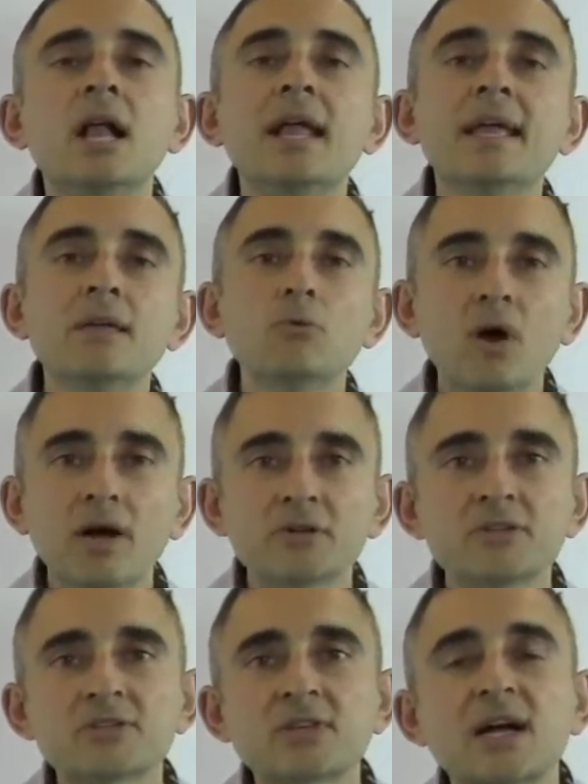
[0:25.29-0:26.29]
A
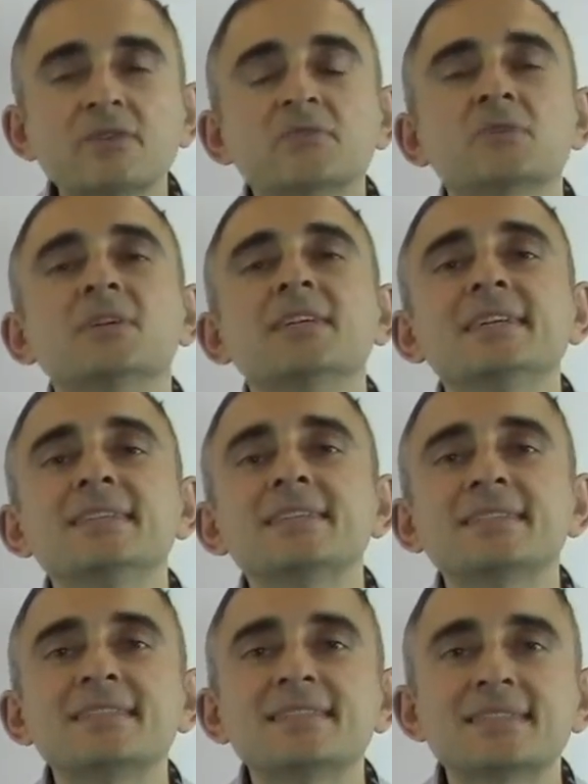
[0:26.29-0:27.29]
water softener
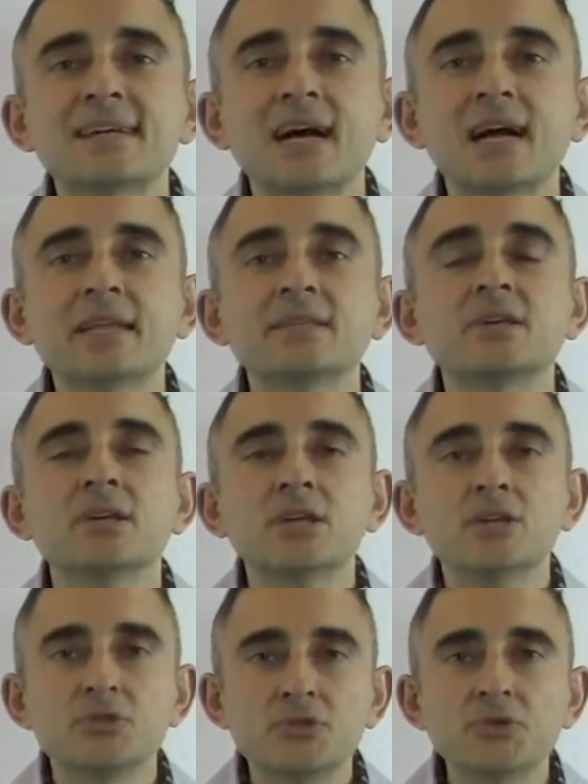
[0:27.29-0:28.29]
is designed
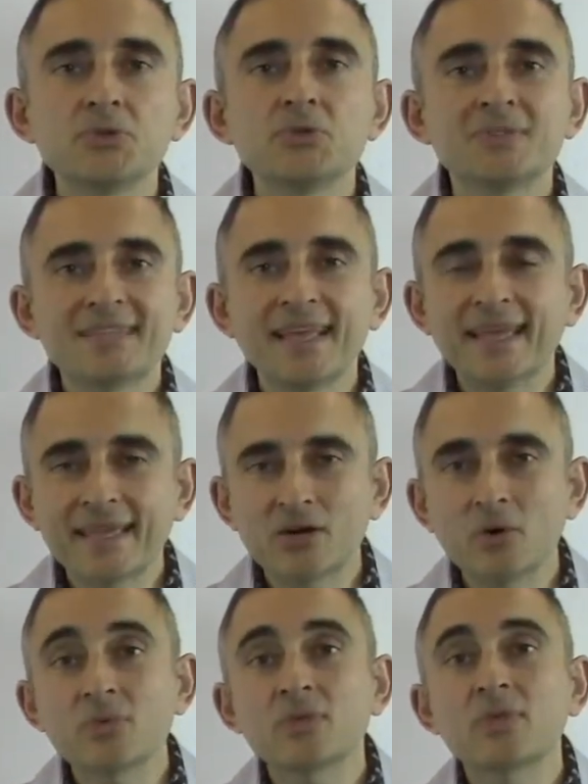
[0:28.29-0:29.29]
to take
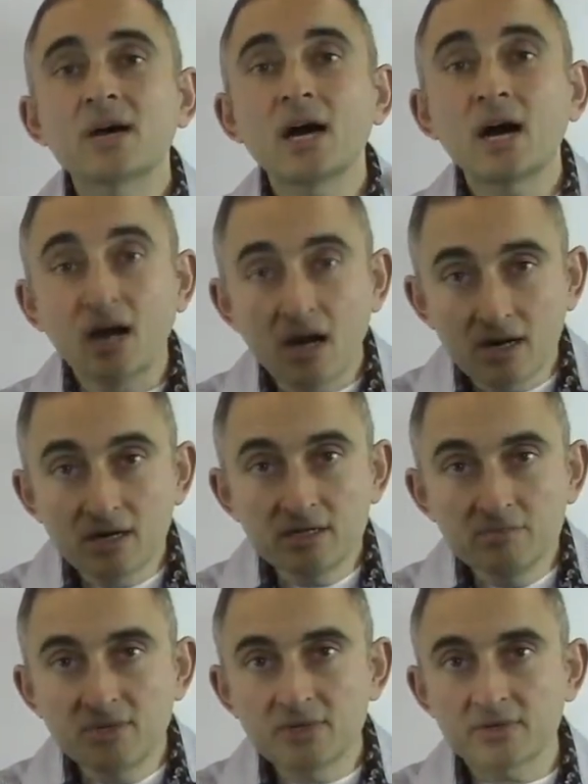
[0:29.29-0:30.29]
out the
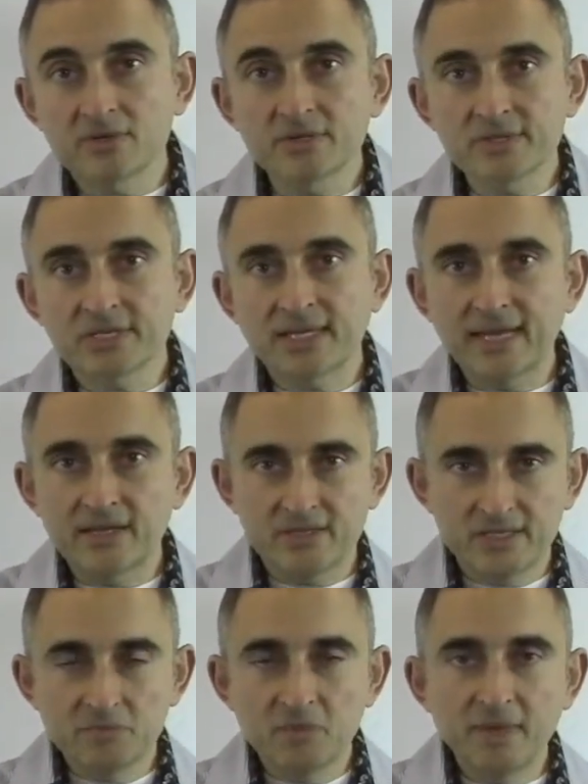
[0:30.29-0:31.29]
hard minerals,
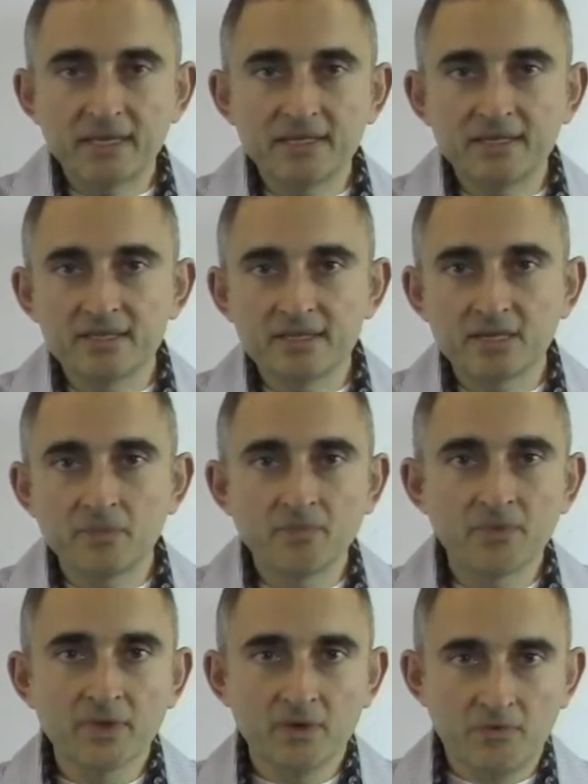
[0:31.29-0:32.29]
calcium and magnesium,
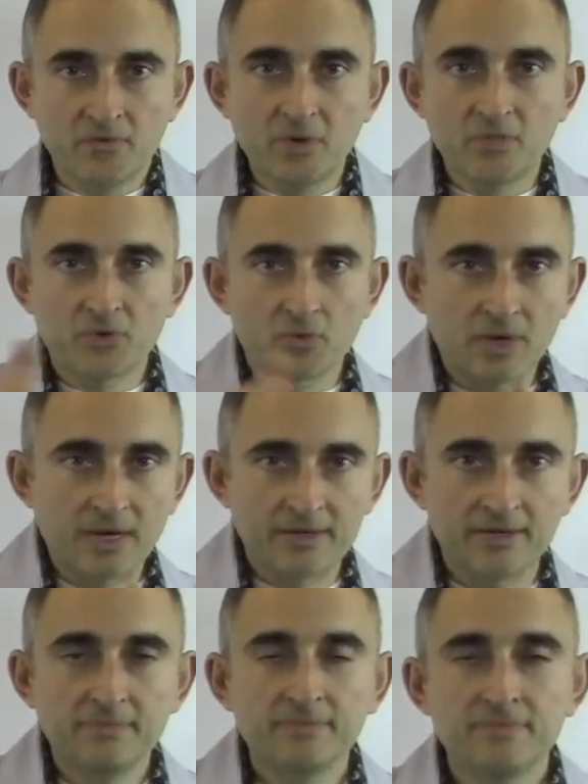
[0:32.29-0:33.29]
from your water